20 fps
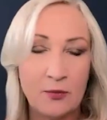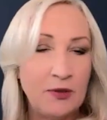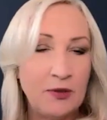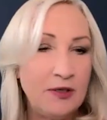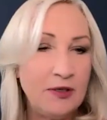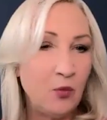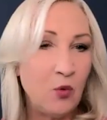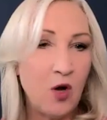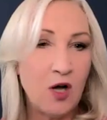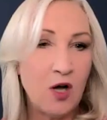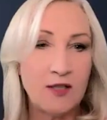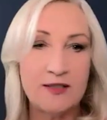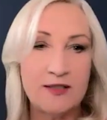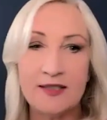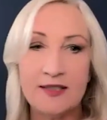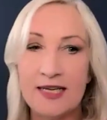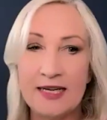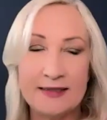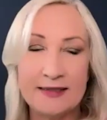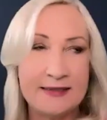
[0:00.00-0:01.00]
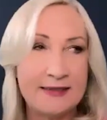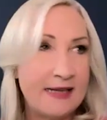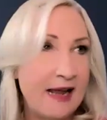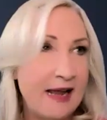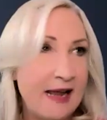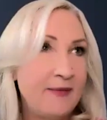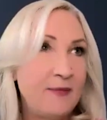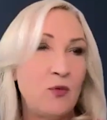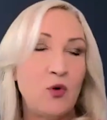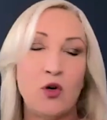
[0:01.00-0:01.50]
We want to get
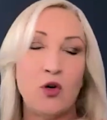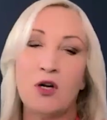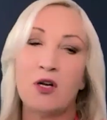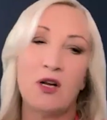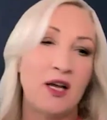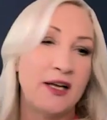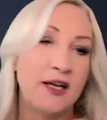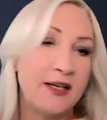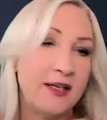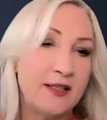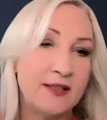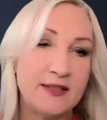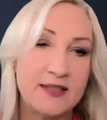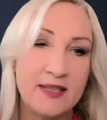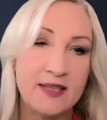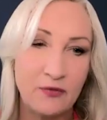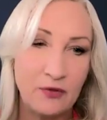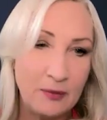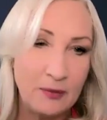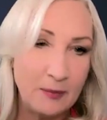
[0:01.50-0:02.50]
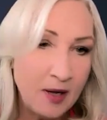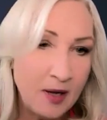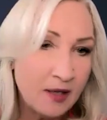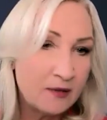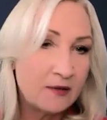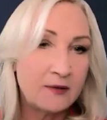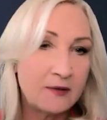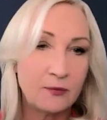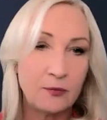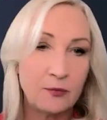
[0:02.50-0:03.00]
10 more clients every
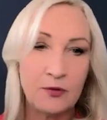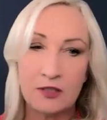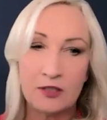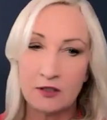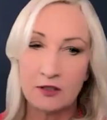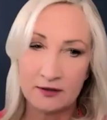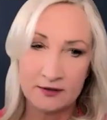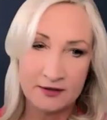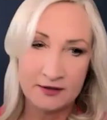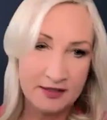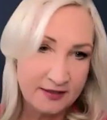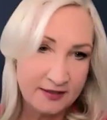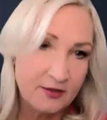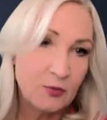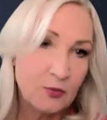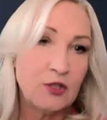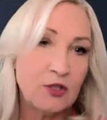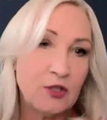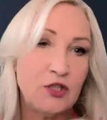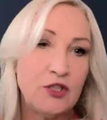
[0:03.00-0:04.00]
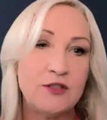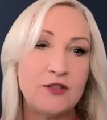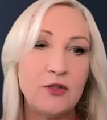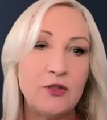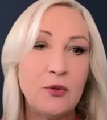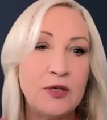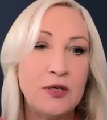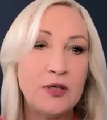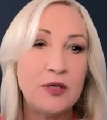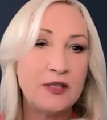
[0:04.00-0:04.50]
month. This is what she's
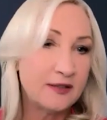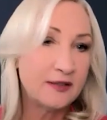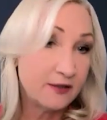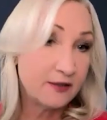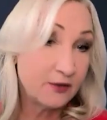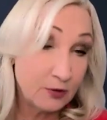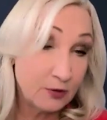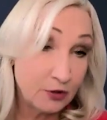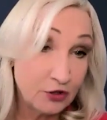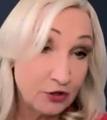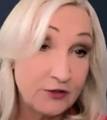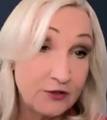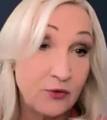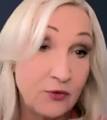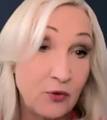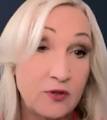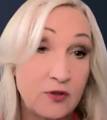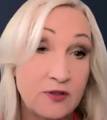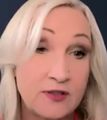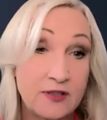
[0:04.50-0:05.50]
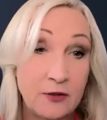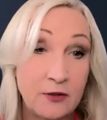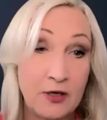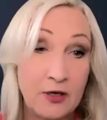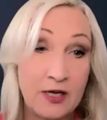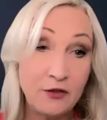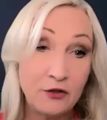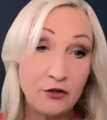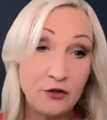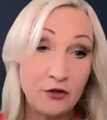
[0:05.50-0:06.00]
doing. This is where she's focusing her
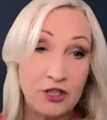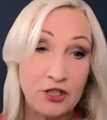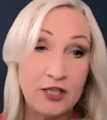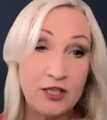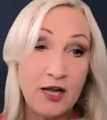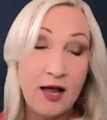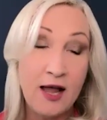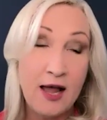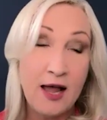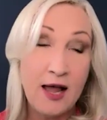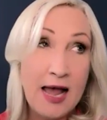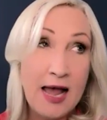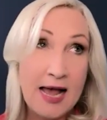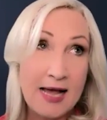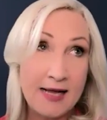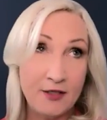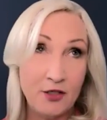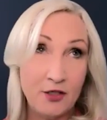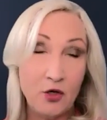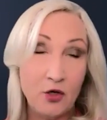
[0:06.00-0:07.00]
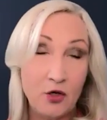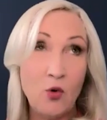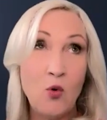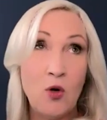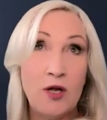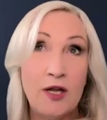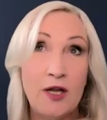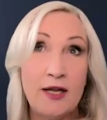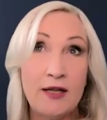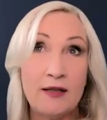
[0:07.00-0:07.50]
energy. And
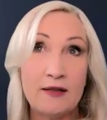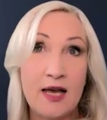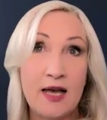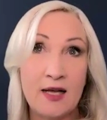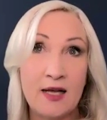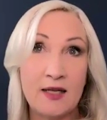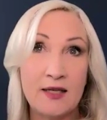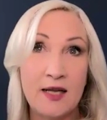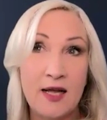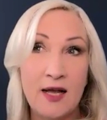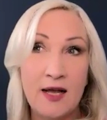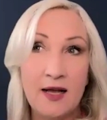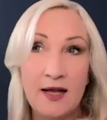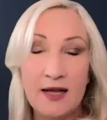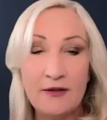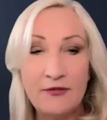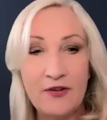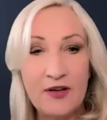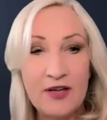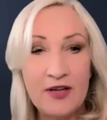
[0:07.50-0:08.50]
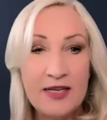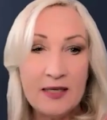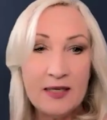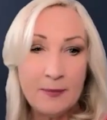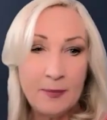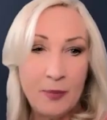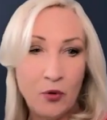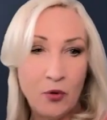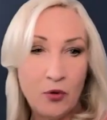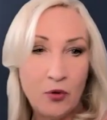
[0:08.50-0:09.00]
knowing that if I
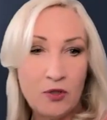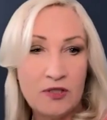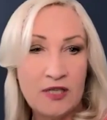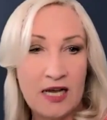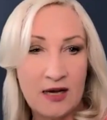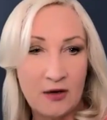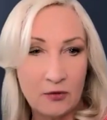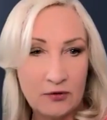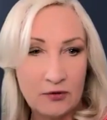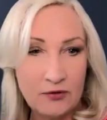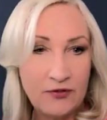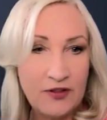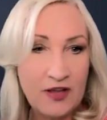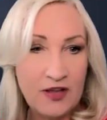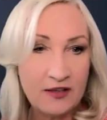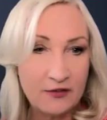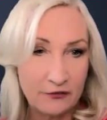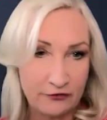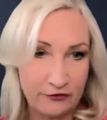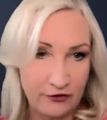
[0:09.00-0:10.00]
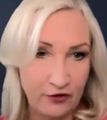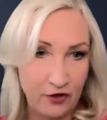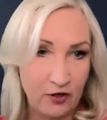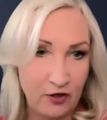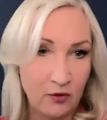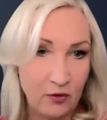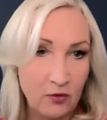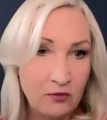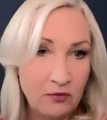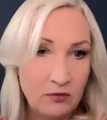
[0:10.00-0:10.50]
get pulled out of that
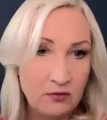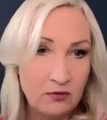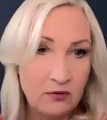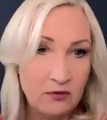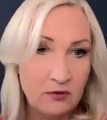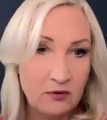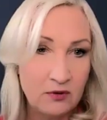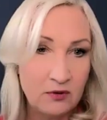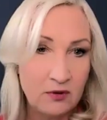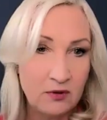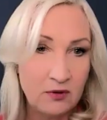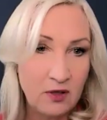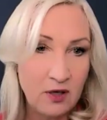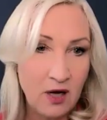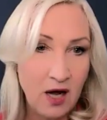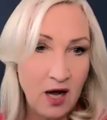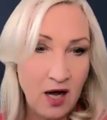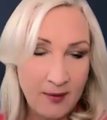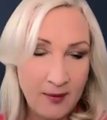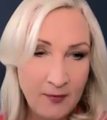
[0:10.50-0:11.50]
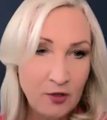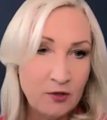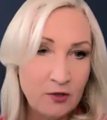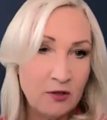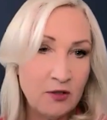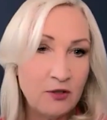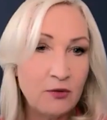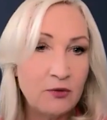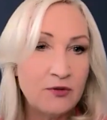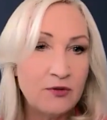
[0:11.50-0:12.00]
flow, I'm going
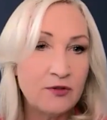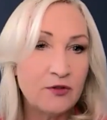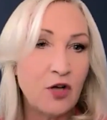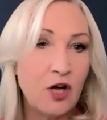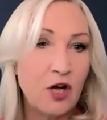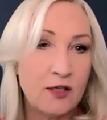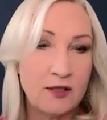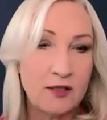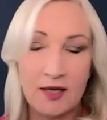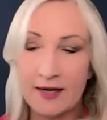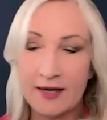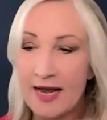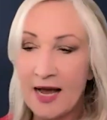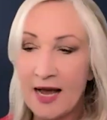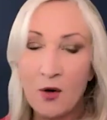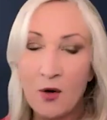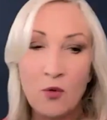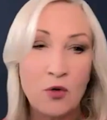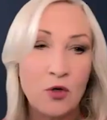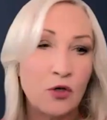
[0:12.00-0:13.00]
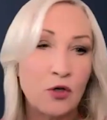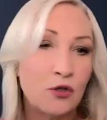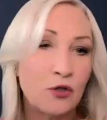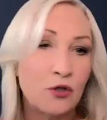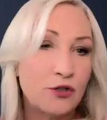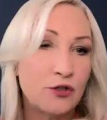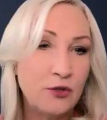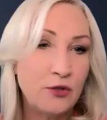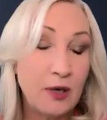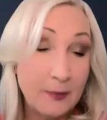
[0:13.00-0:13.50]
to lose not an hour or
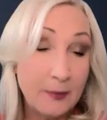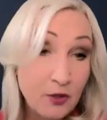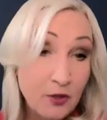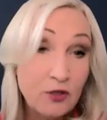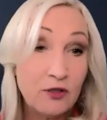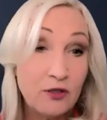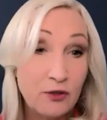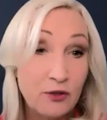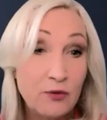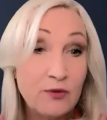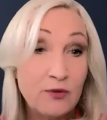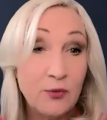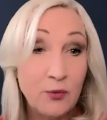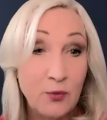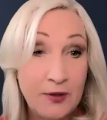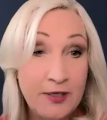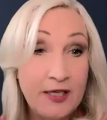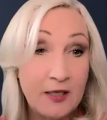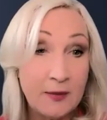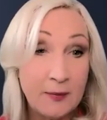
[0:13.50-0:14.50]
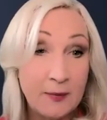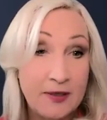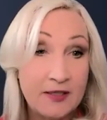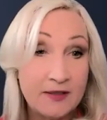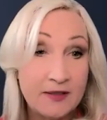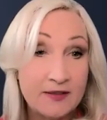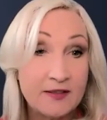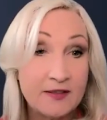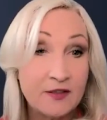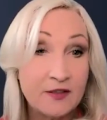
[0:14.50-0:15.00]
2. I'm going to lose a week
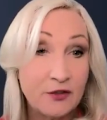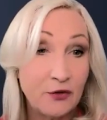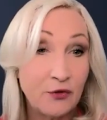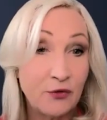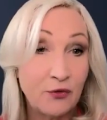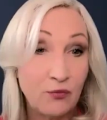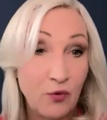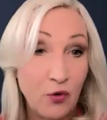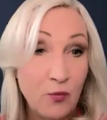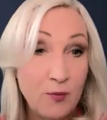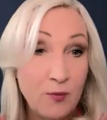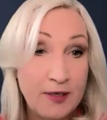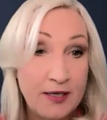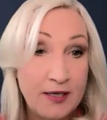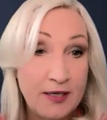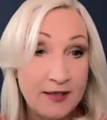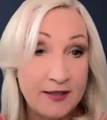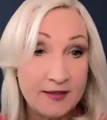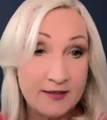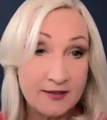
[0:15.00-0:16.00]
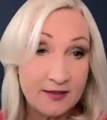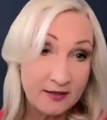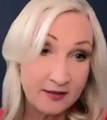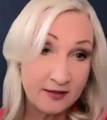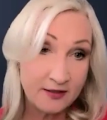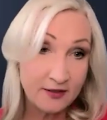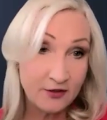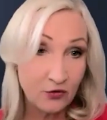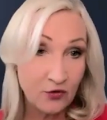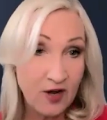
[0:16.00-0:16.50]
because it's going to throw me and it's going to
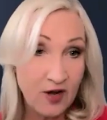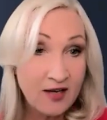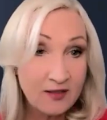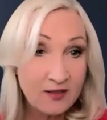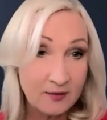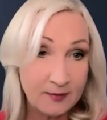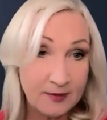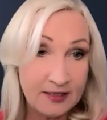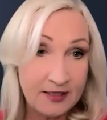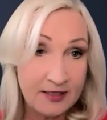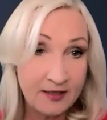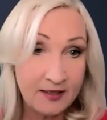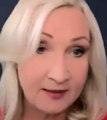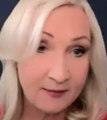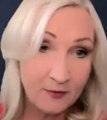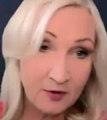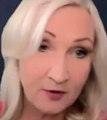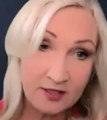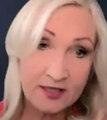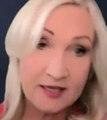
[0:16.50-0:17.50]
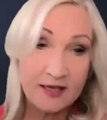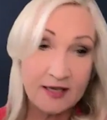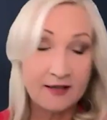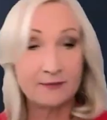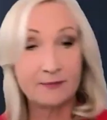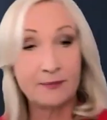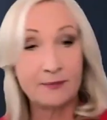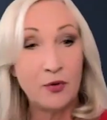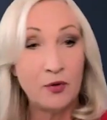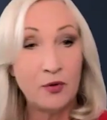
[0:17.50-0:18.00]
distract me and I'm going to get
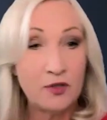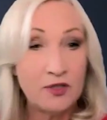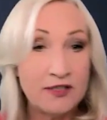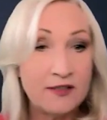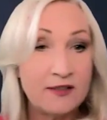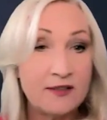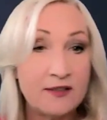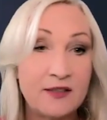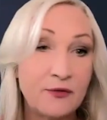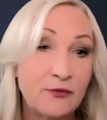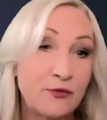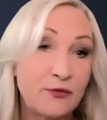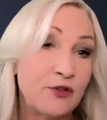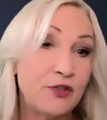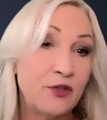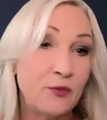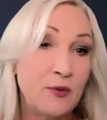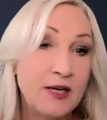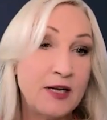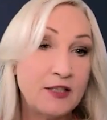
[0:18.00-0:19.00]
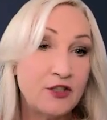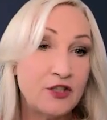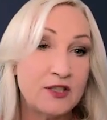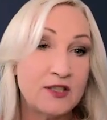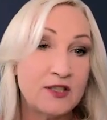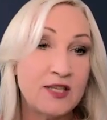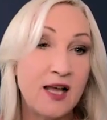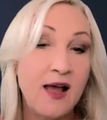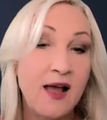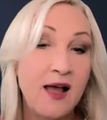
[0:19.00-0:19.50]
pulled into different
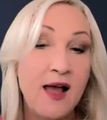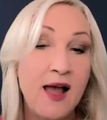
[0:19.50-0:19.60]
directions.